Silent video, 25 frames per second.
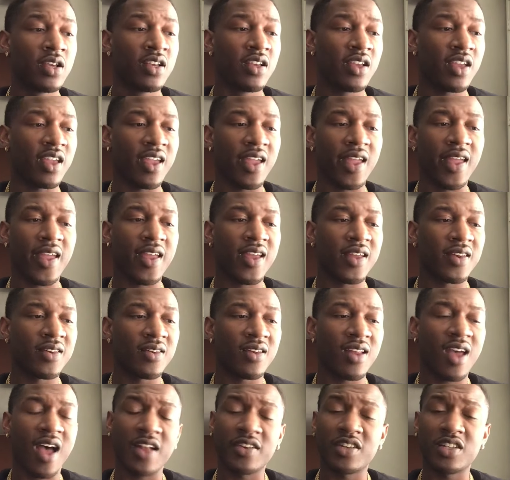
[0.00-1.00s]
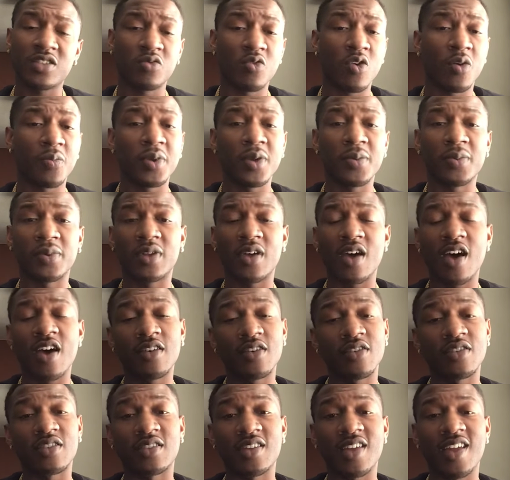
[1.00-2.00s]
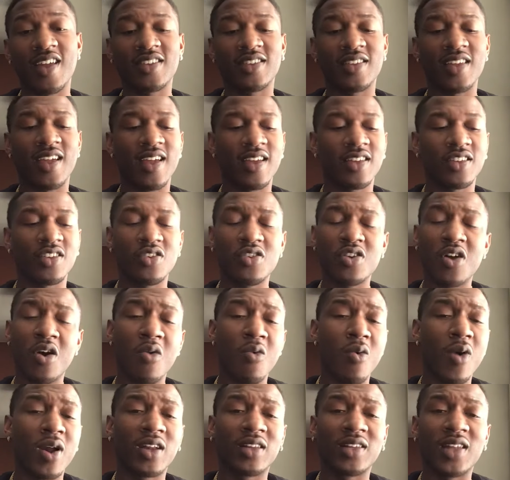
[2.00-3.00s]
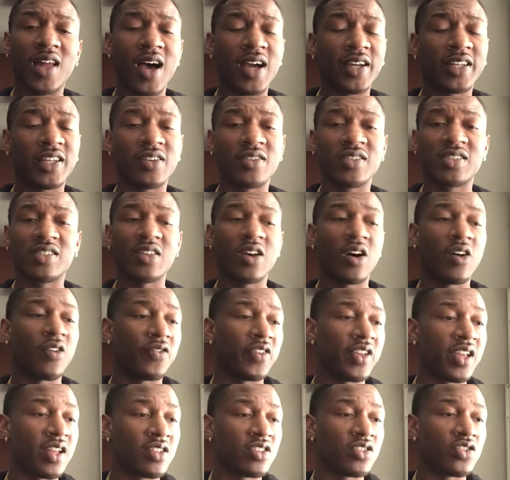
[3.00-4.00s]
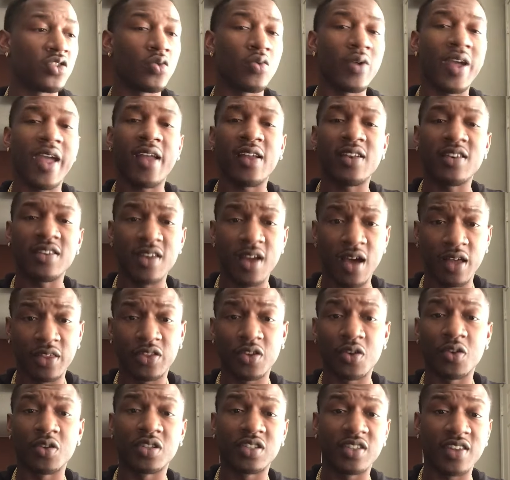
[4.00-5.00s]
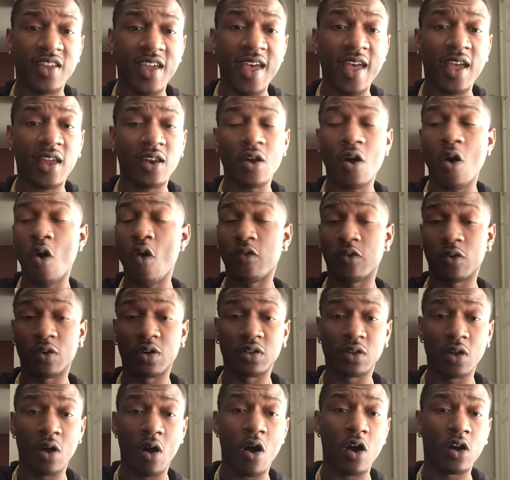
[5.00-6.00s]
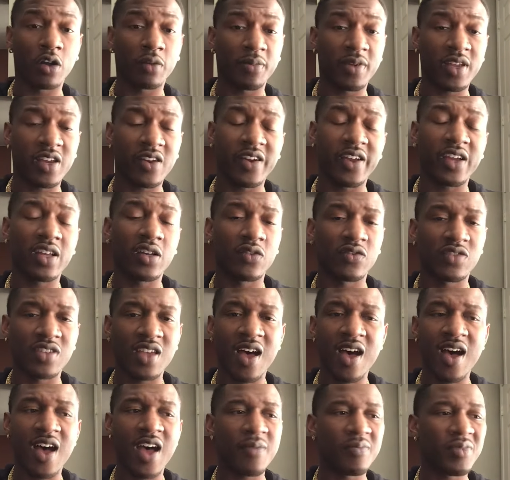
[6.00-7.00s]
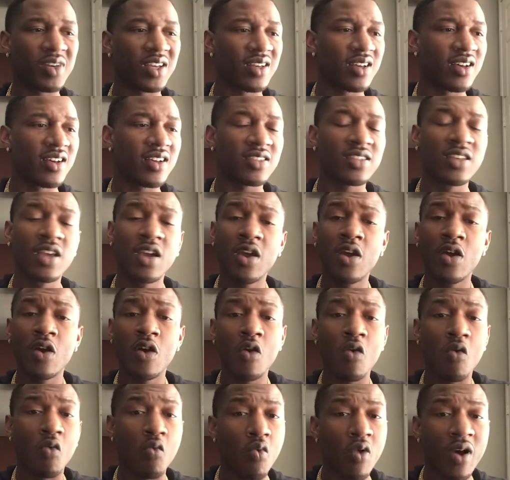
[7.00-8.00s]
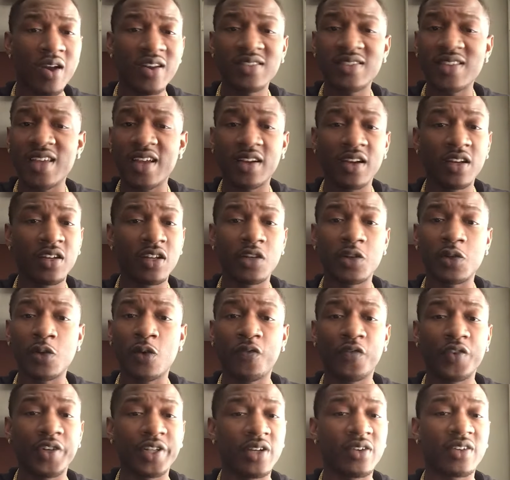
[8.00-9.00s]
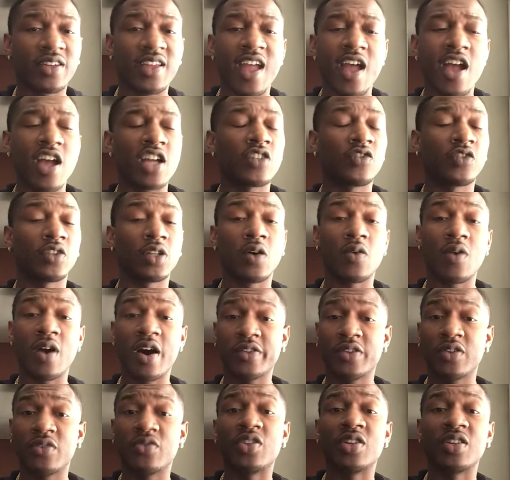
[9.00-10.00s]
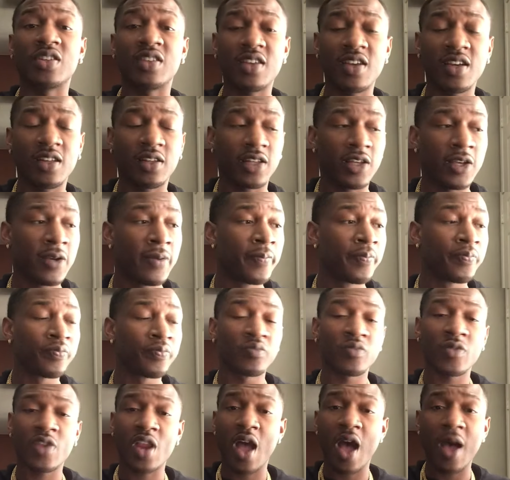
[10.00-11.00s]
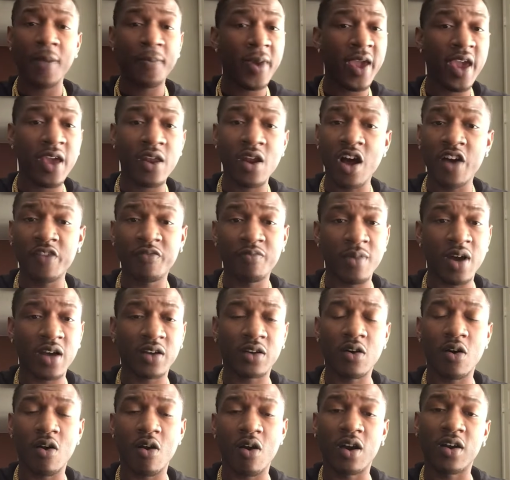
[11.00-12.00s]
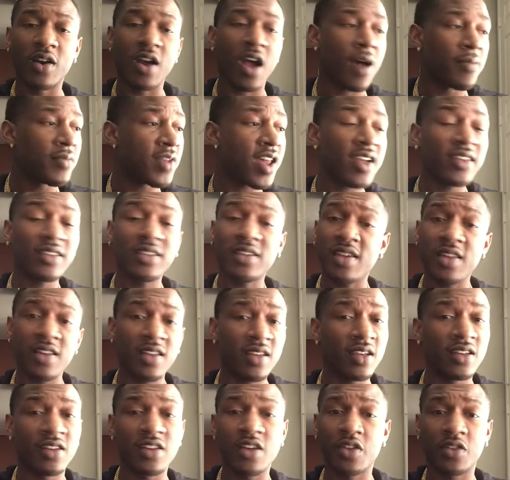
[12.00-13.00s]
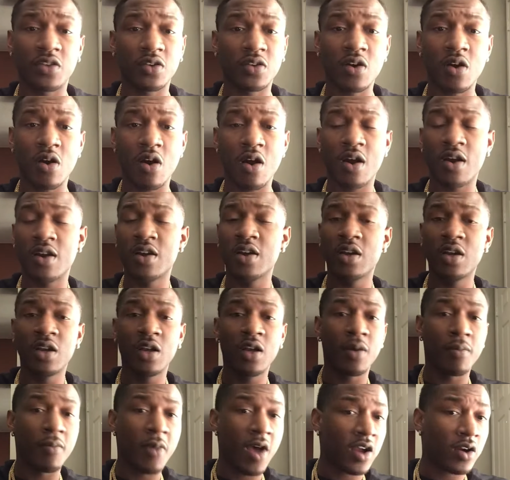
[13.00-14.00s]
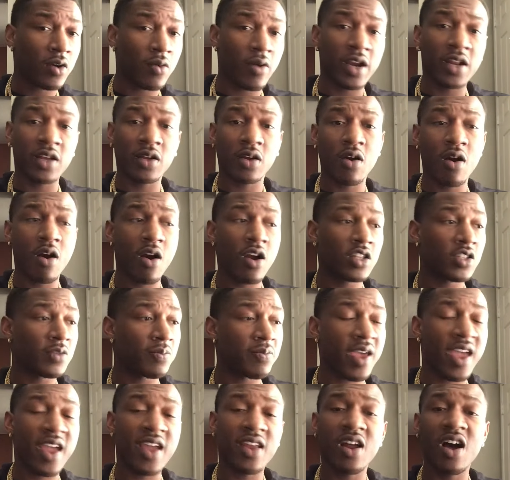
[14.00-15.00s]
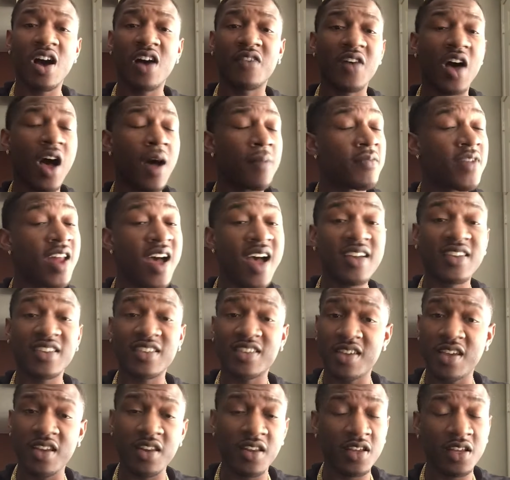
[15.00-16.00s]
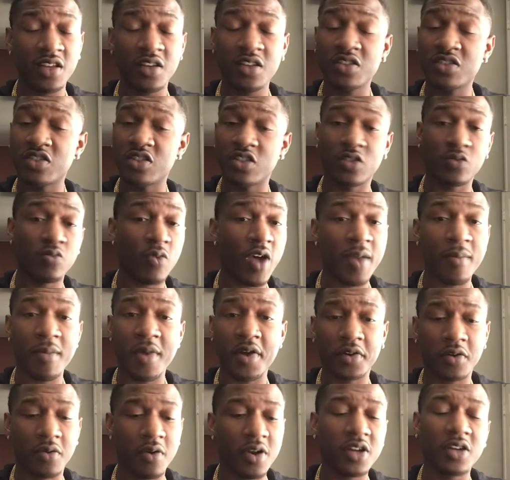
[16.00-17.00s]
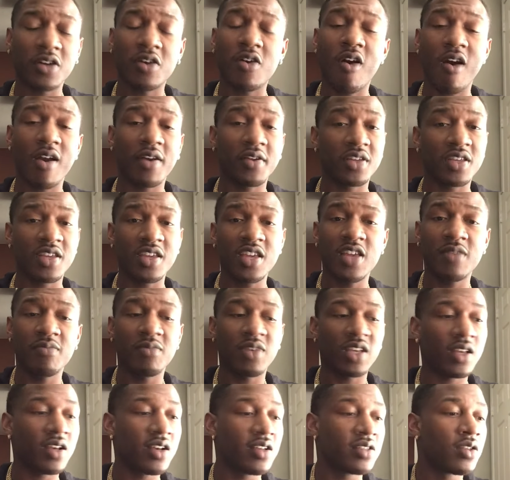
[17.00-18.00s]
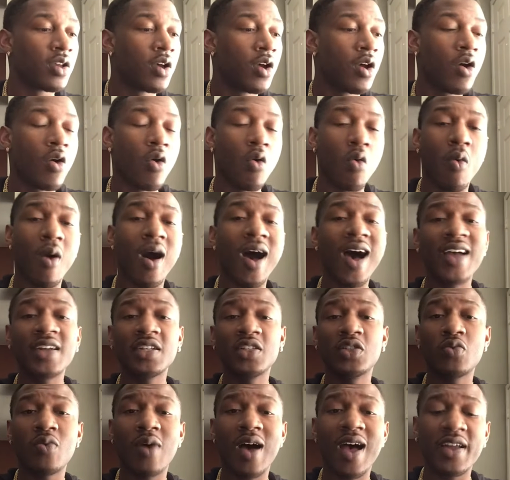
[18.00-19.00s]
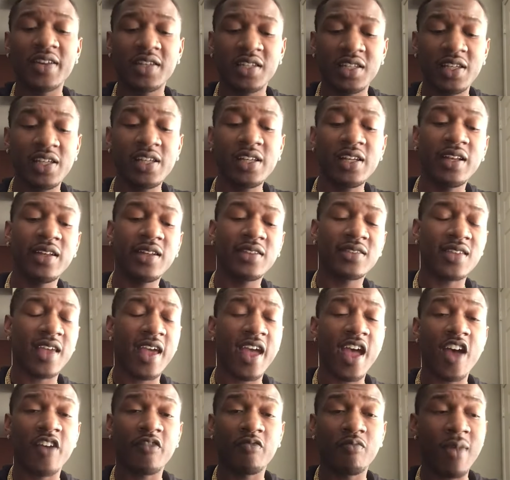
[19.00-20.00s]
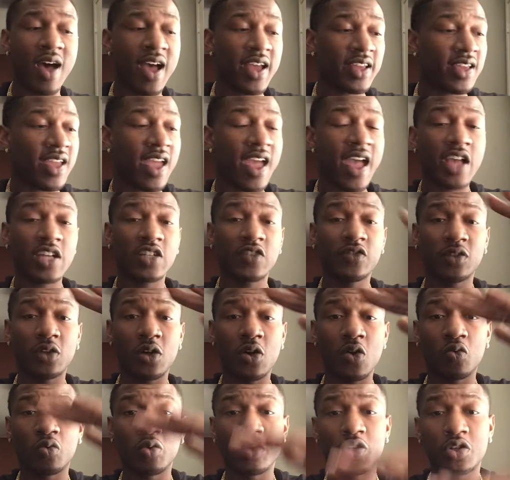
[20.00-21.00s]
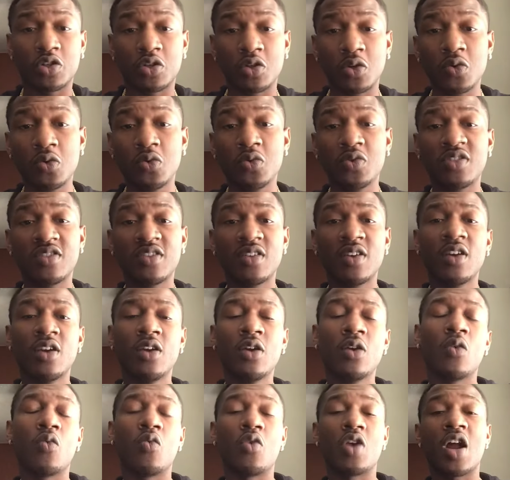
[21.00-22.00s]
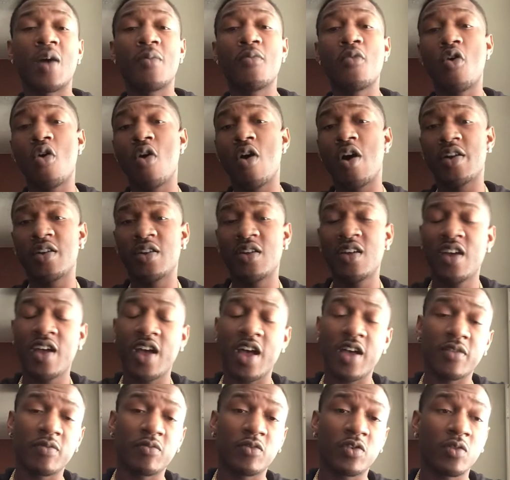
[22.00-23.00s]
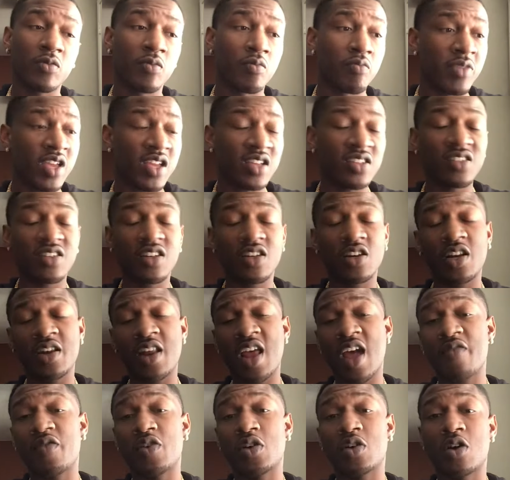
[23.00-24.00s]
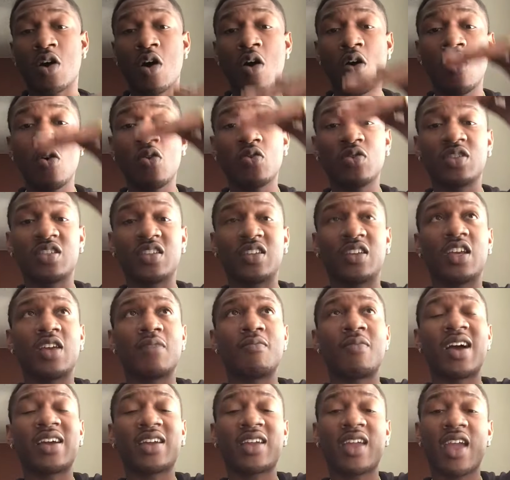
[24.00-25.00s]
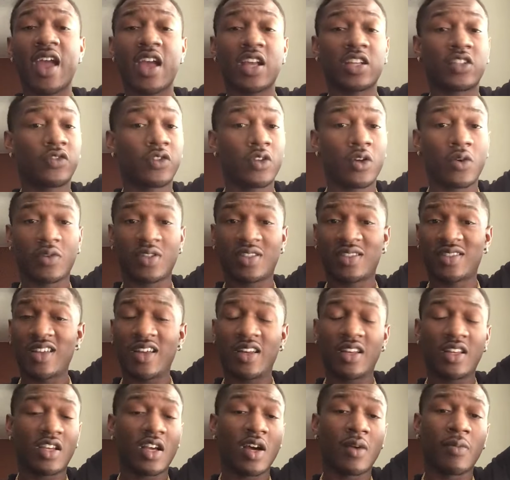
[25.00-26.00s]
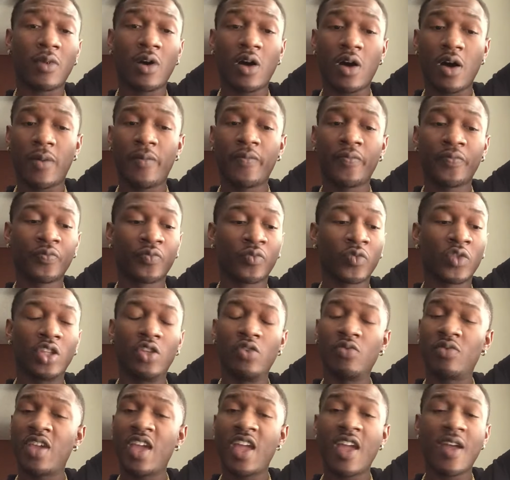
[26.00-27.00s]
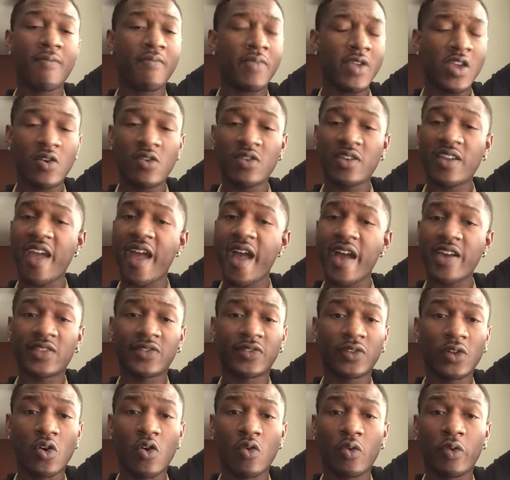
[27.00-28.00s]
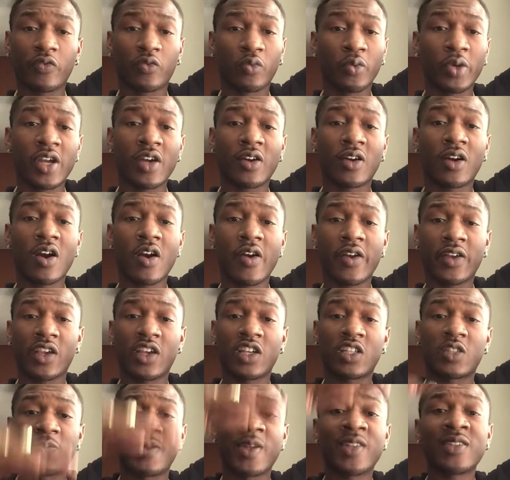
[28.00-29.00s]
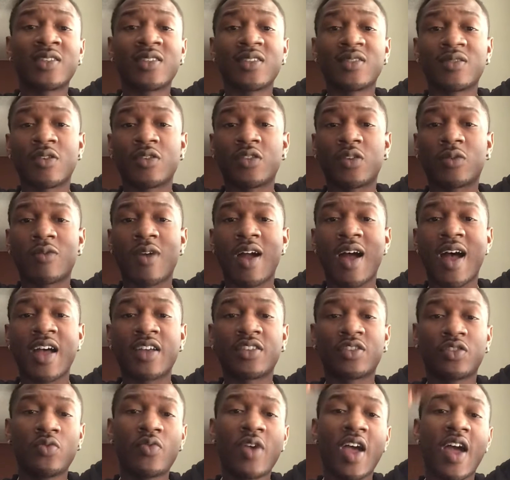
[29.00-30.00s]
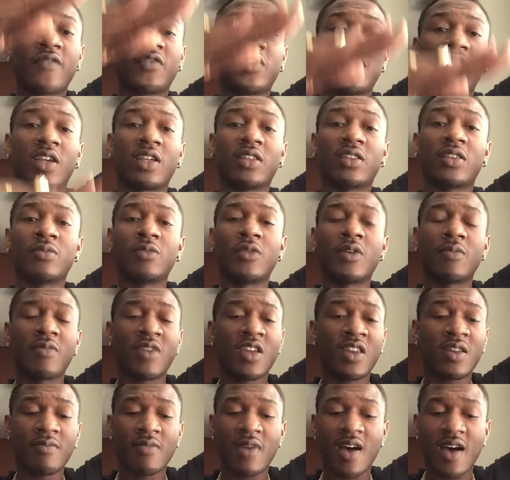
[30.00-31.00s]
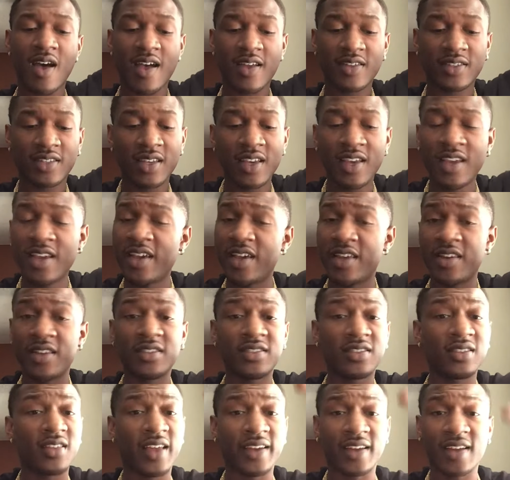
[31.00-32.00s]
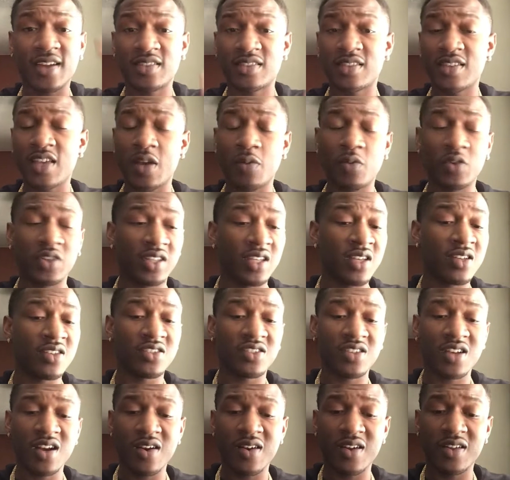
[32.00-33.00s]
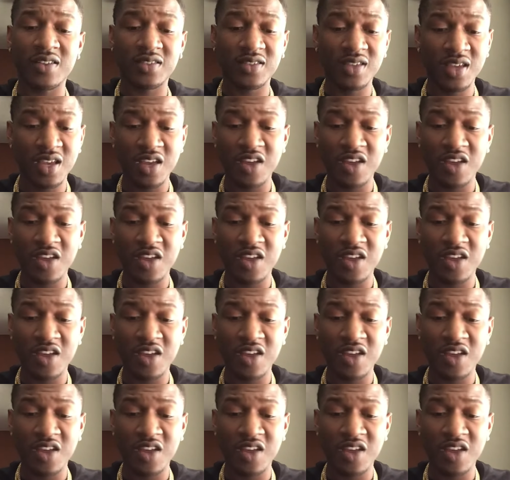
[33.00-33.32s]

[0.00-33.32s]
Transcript: And I just want people to understand that you don't want to lock yourself into another debt over a long period of time, because what is that going to do for your cash flow other than kill it? I paid off my car. I'm not getting another car. My credit card's paid off. I'm not getting to swipe my credit card again, because why do I need to have my cash flow reduced when I'm on a mission and have a goal to get my cash flow to steady come up? You can't build cash flow with reoccurring expenses on the rise. You have to get them to minimize. And it's like I said with the insurance.